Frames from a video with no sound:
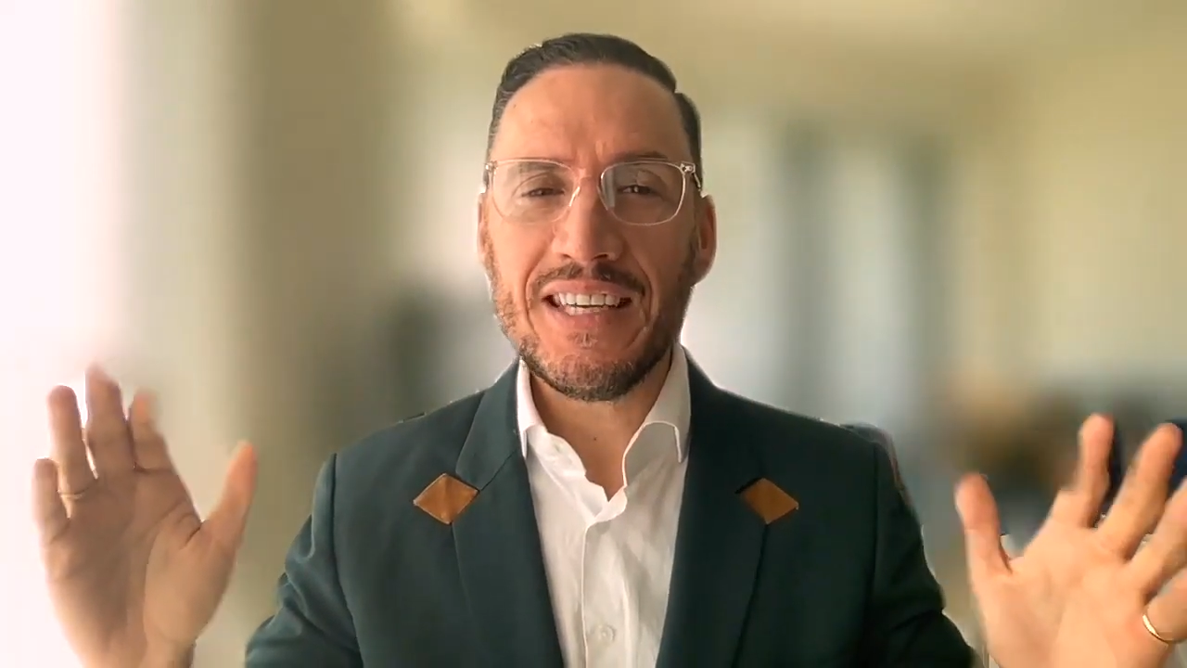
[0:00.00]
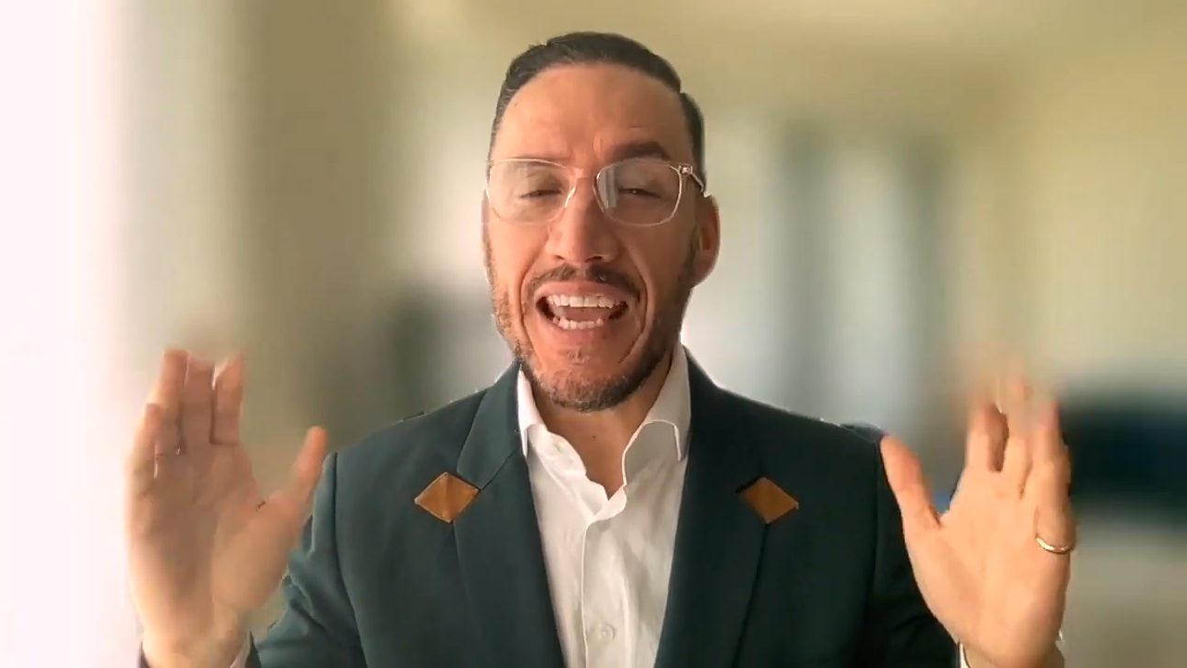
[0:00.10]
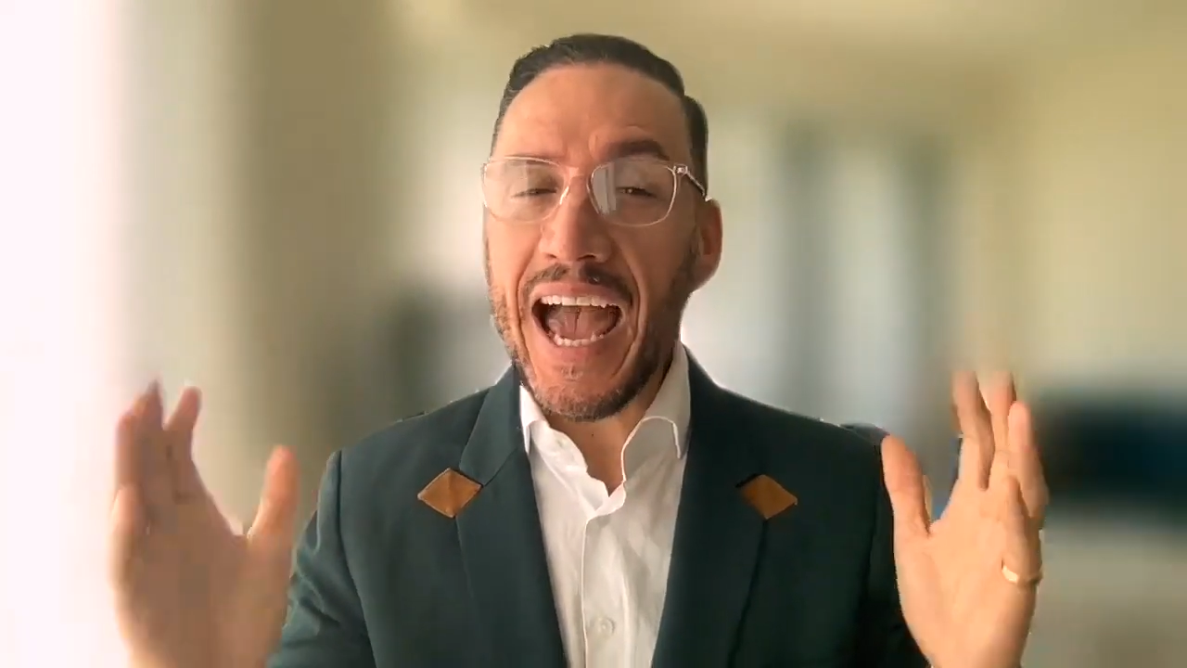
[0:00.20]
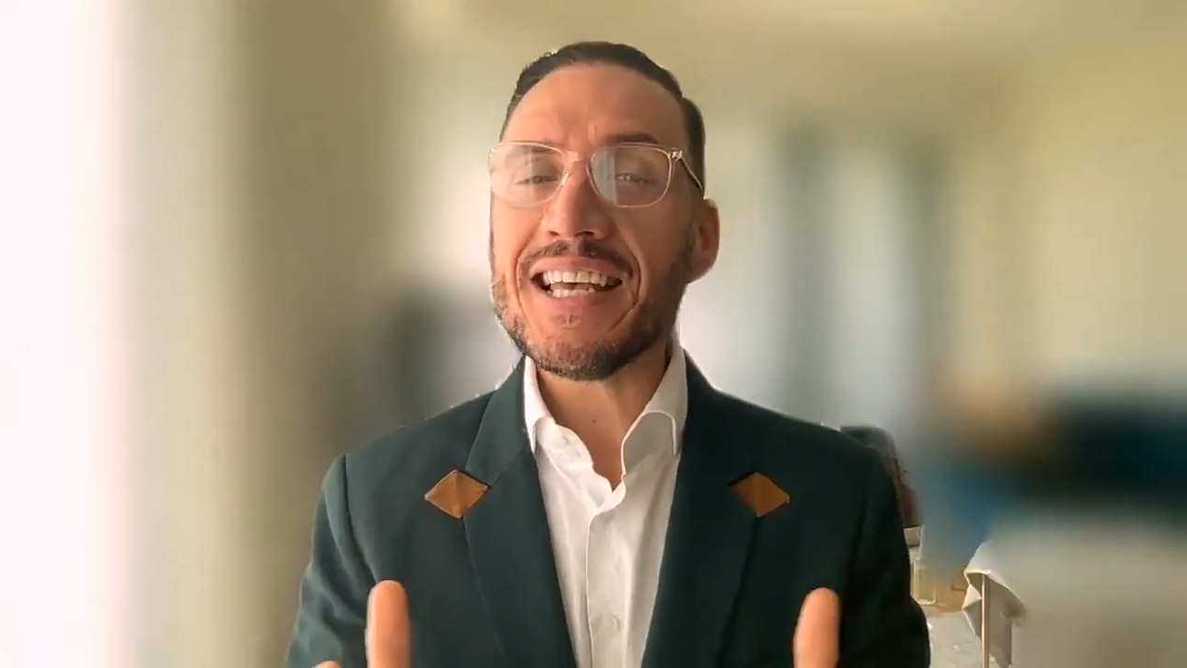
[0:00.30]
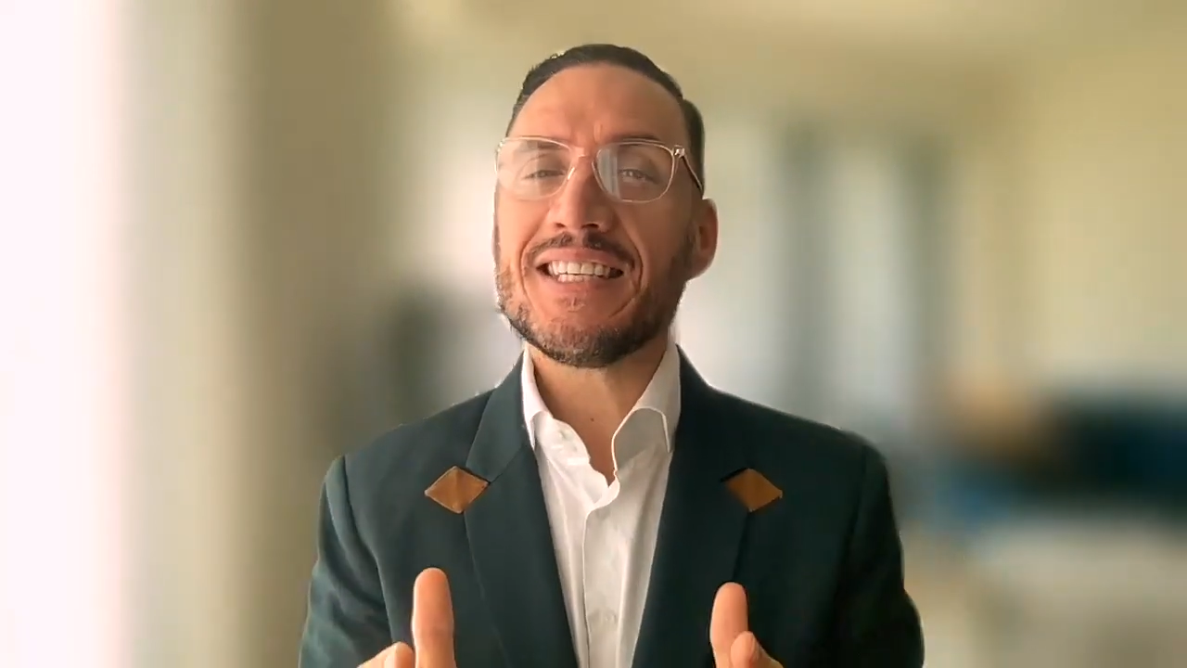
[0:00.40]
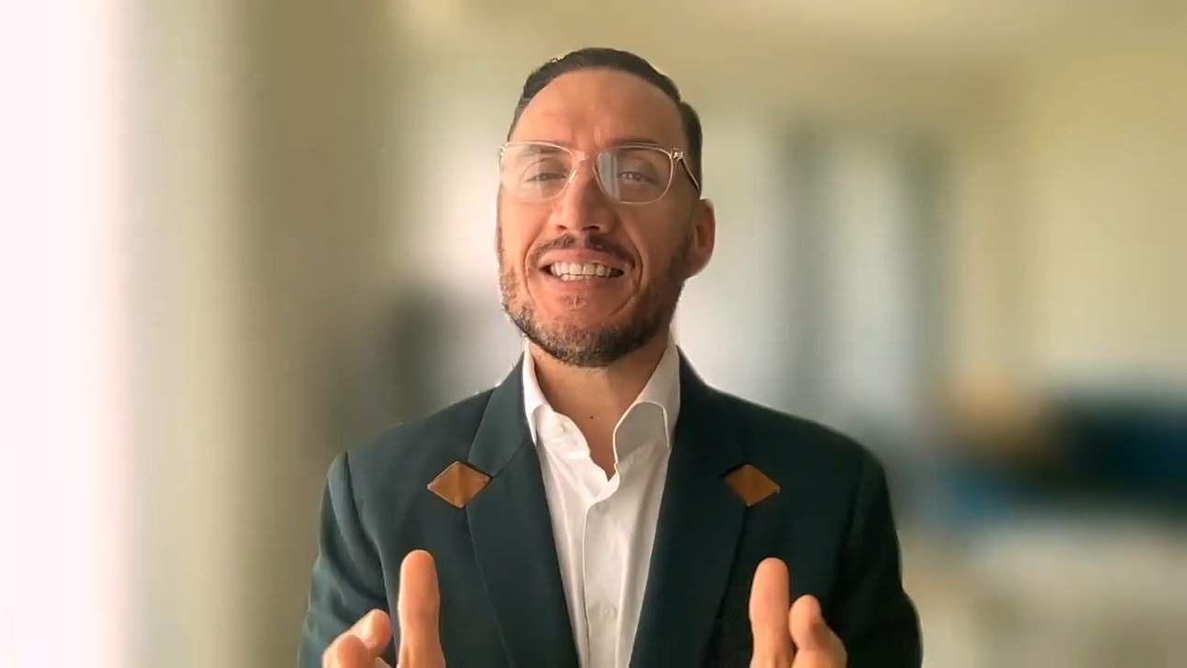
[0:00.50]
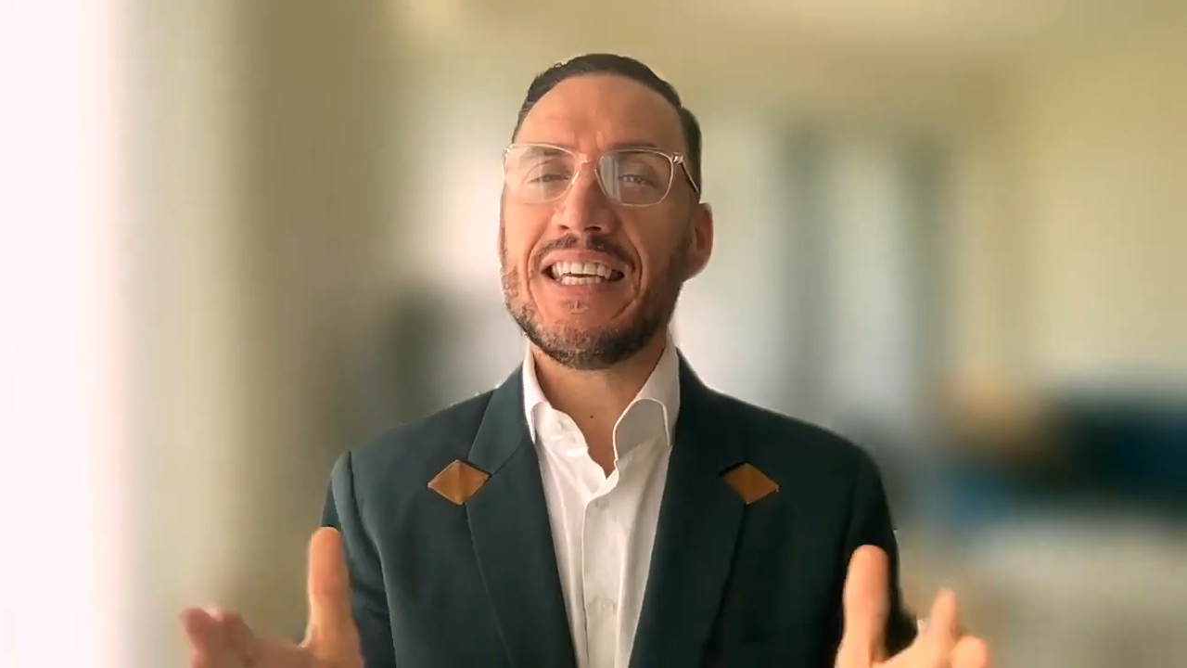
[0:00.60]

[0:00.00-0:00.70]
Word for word: Yes,